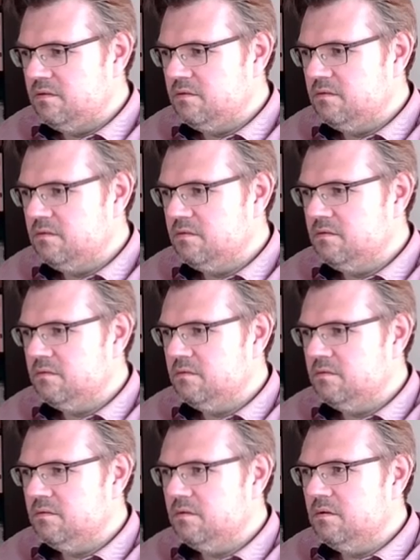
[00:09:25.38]

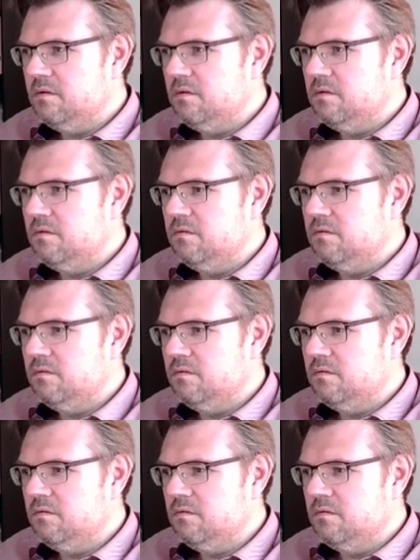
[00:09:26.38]

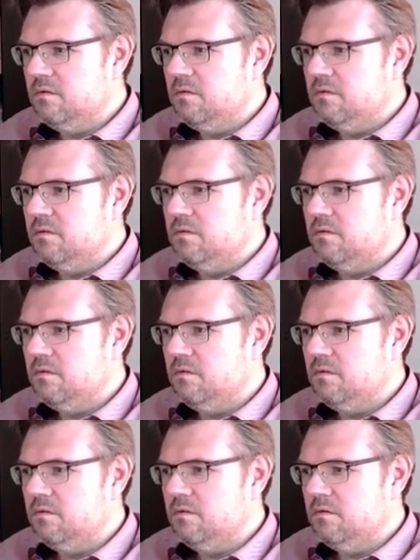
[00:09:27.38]

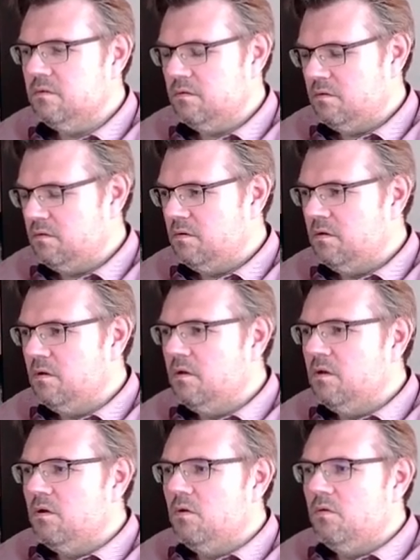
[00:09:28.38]

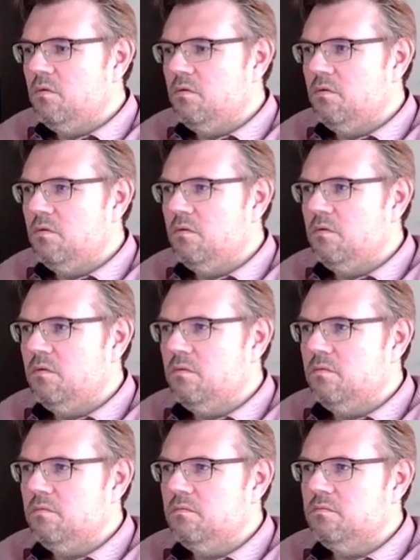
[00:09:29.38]
(silence)